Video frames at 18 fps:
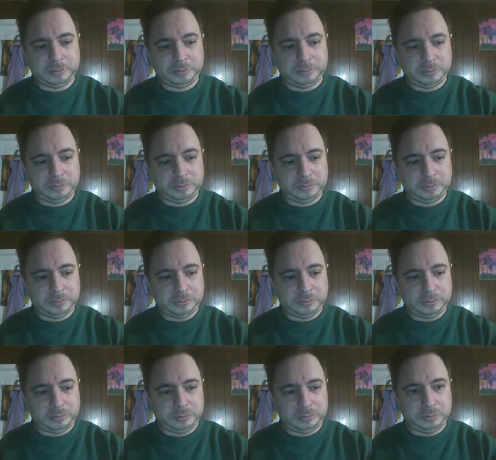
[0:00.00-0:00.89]

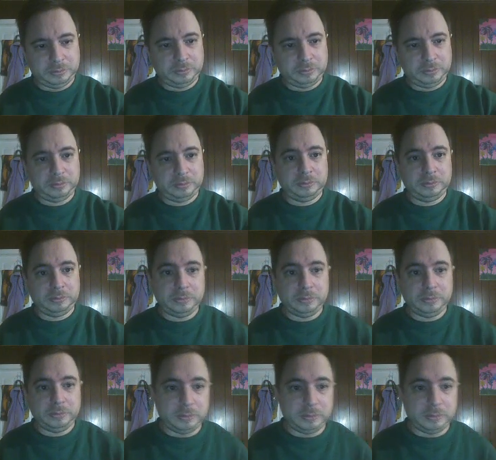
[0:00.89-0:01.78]

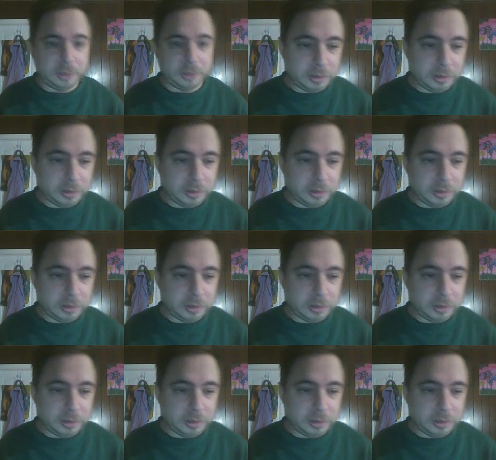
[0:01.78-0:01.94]
(no one is talking)